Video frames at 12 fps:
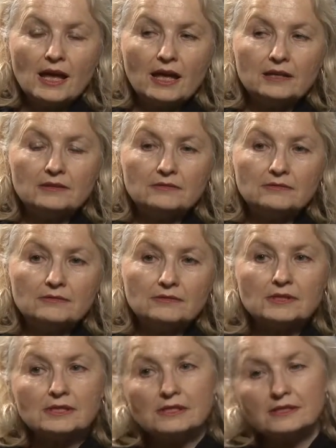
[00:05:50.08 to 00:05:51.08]
and
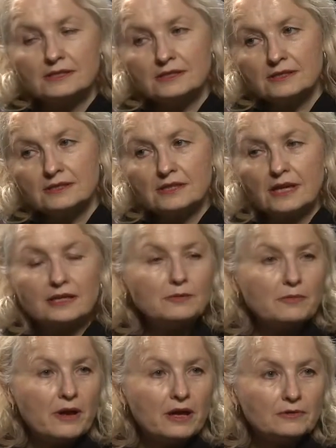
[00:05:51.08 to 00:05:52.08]
the State
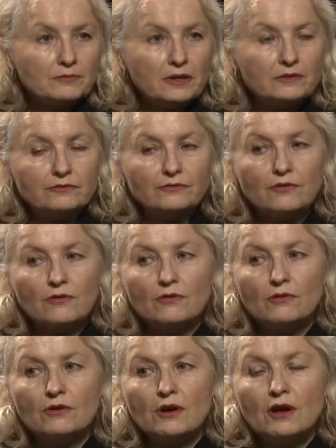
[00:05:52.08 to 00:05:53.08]
Department
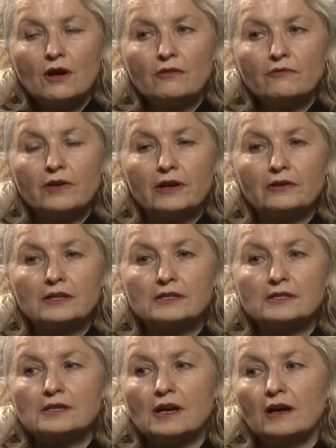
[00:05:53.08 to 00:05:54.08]
for
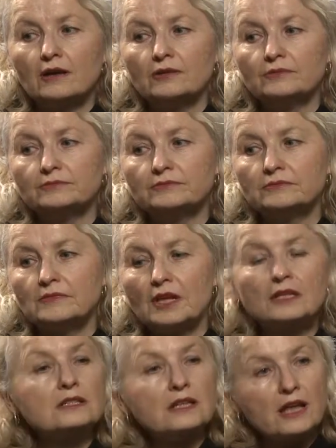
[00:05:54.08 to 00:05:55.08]
various um,
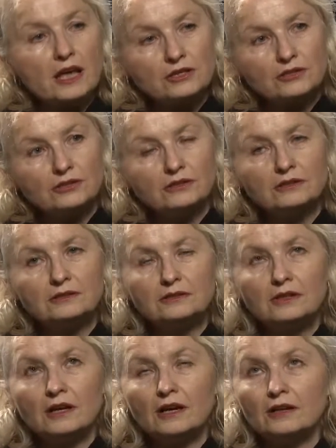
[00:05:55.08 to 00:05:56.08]

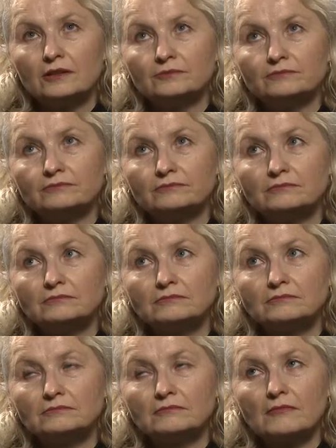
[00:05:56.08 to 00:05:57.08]
international, um,
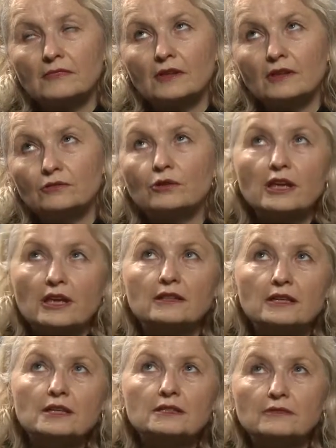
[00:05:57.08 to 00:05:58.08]
looking
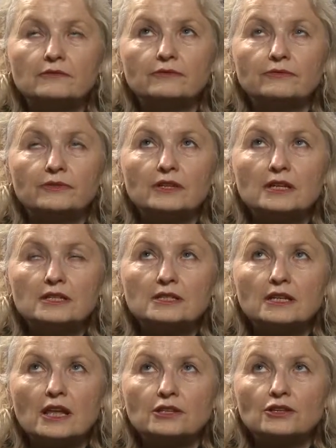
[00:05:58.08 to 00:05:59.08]
at the, in, the
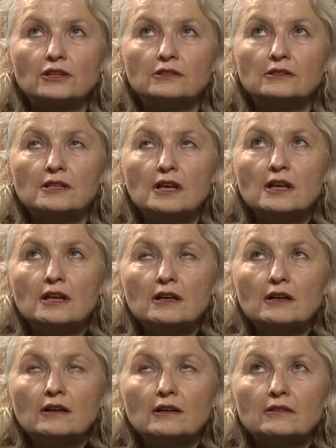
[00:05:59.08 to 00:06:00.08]
international
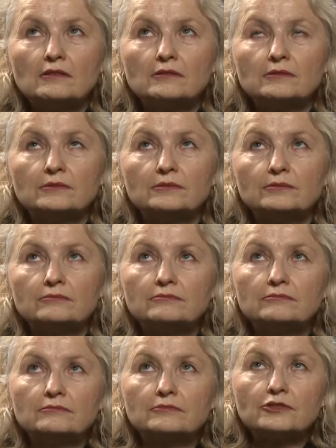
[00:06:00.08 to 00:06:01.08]
uh,
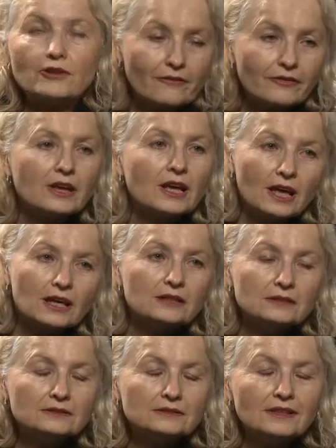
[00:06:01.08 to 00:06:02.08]

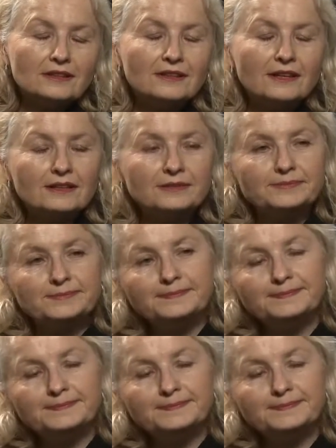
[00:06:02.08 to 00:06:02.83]
trafficking, I think.